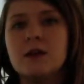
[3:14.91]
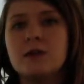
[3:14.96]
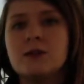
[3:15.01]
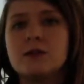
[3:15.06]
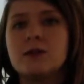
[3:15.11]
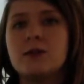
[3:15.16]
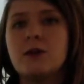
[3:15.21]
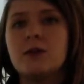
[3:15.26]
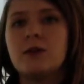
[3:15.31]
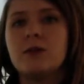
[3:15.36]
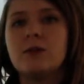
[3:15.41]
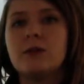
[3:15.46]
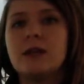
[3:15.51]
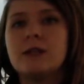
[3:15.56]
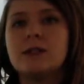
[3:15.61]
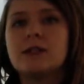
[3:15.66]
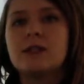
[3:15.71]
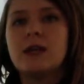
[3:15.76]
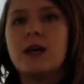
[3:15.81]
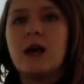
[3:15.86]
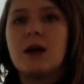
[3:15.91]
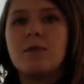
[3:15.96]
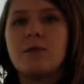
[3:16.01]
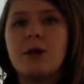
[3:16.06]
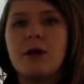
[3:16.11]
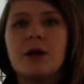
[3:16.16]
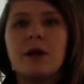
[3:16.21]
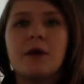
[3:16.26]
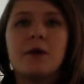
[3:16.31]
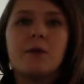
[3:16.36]
so let's say I
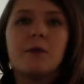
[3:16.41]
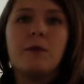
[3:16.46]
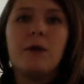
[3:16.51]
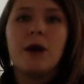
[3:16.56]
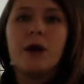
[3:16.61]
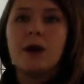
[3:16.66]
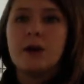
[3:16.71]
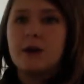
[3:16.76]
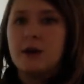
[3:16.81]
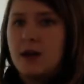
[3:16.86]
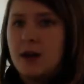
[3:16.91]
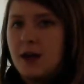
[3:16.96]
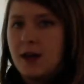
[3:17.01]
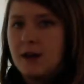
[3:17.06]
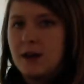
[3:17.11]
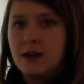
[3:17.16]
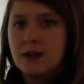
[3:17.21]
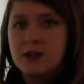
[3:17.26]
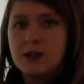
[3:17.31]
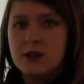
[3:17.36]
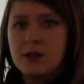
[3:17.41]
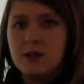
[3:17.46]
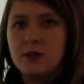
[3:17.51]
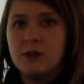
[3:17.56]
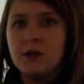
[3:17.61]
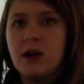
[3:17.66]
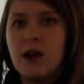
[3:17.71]
plug in a 1, I get 2.